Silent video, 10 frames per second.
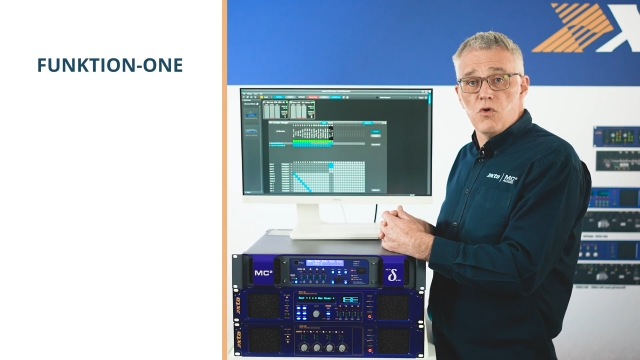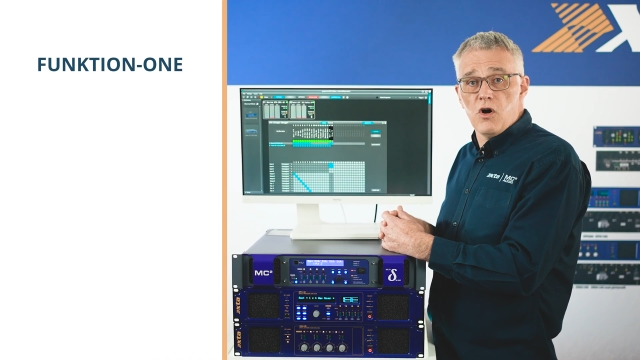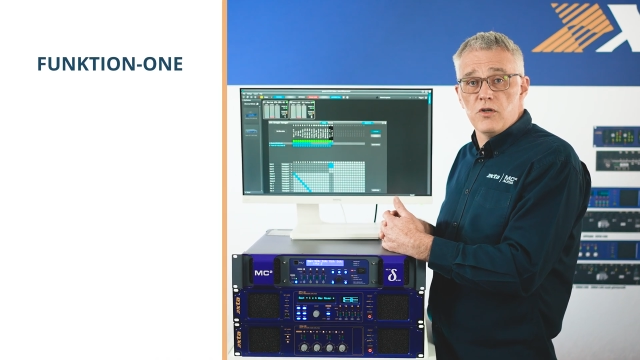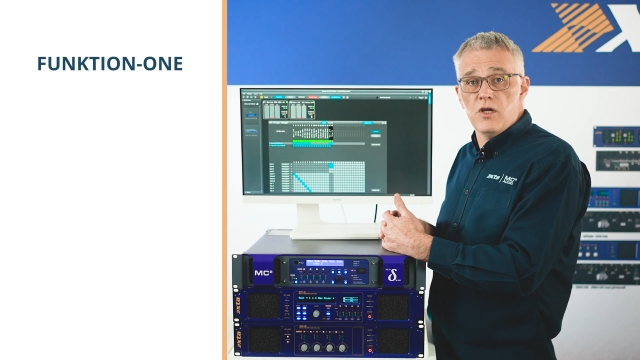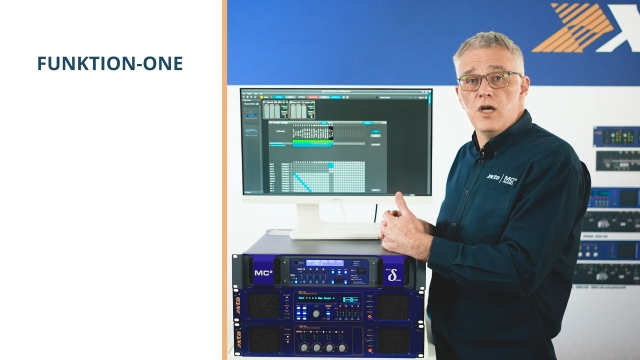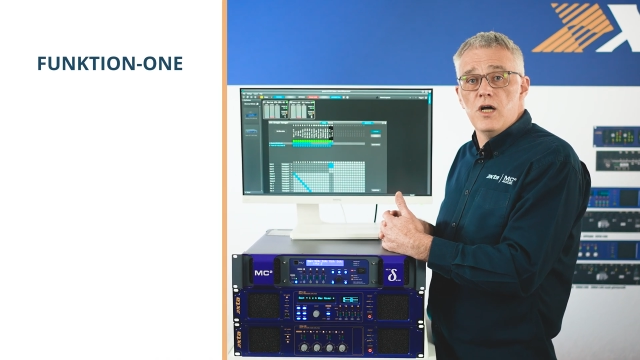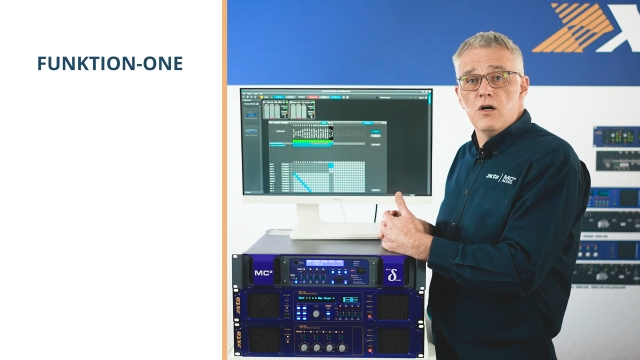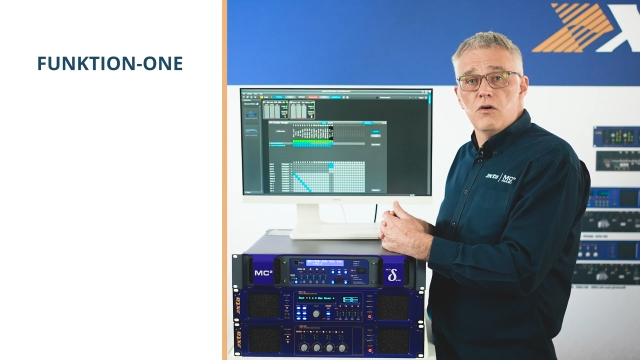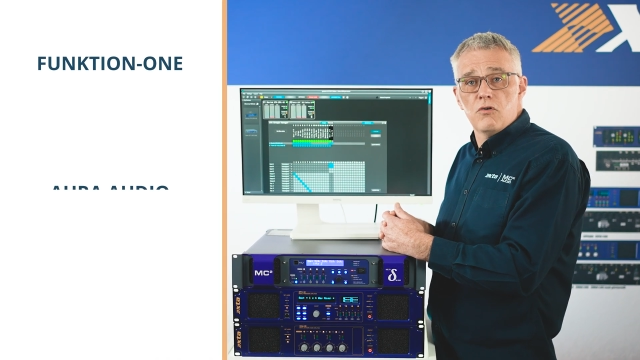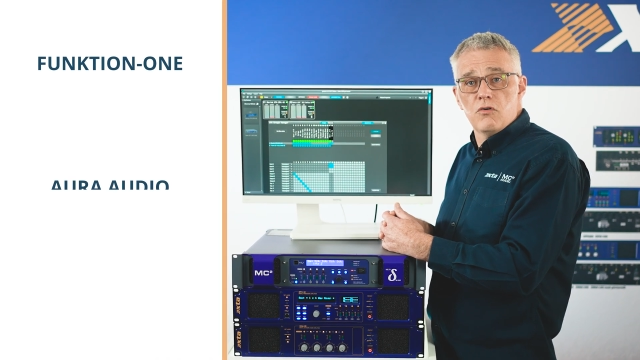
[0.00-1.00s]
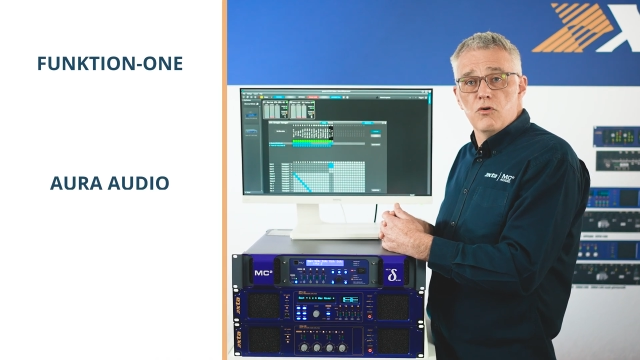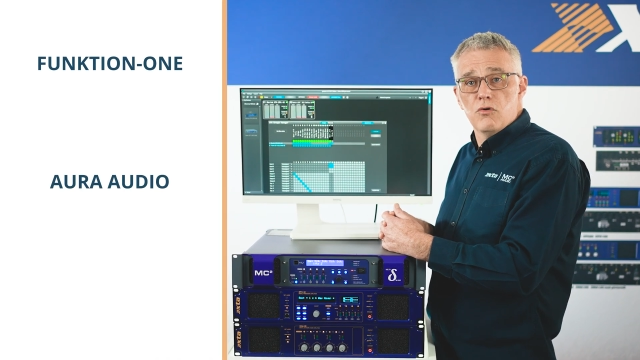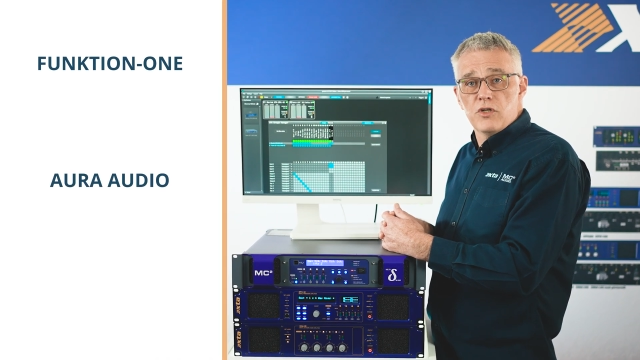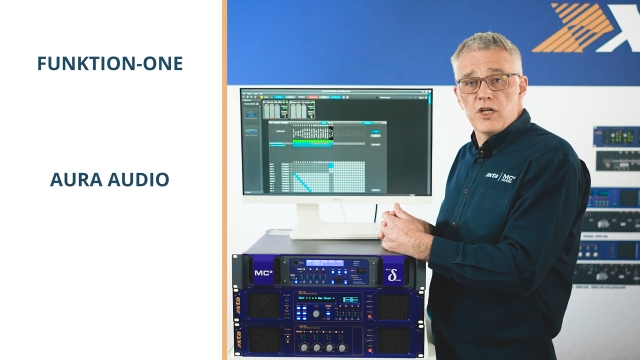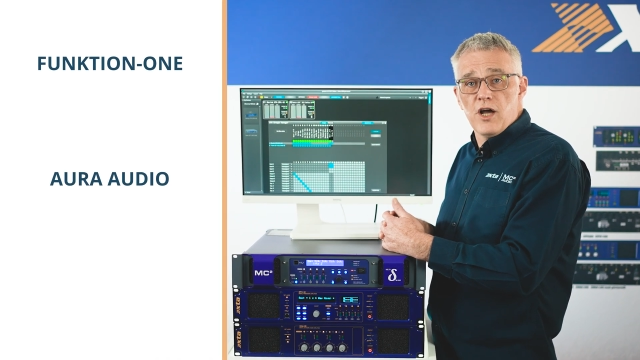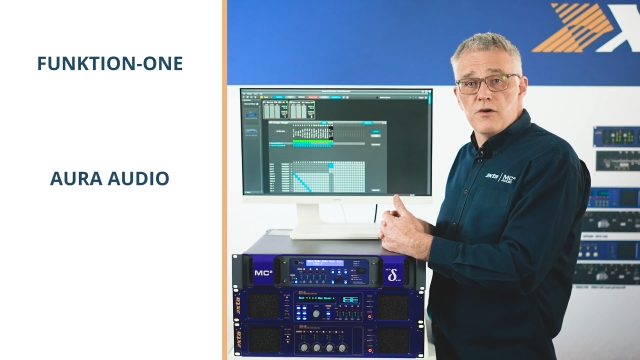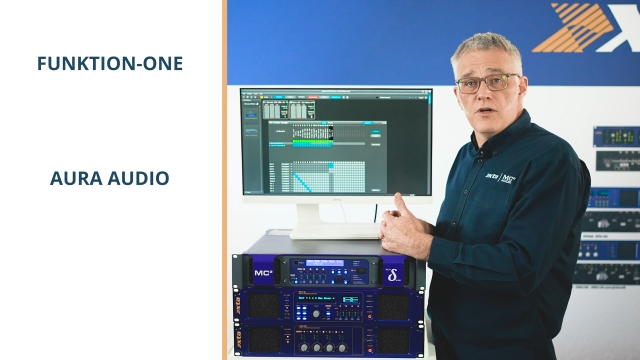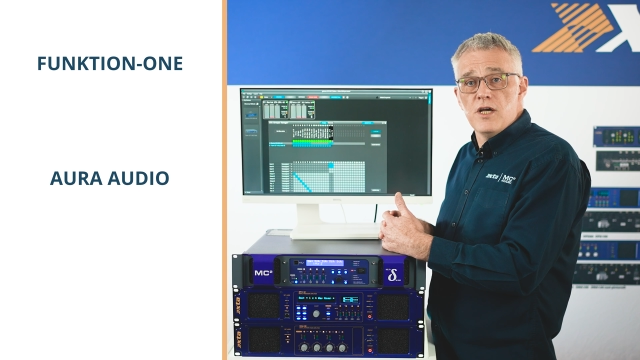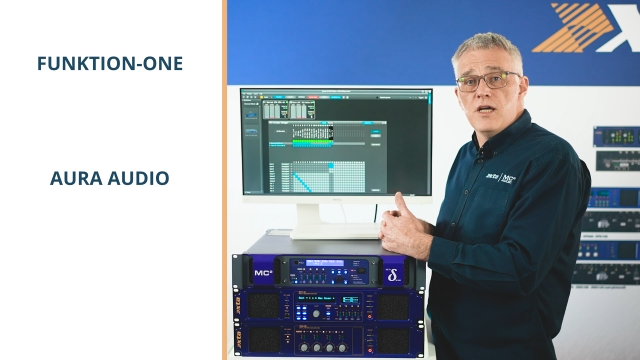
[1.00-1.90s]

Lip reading: One, Aura Audio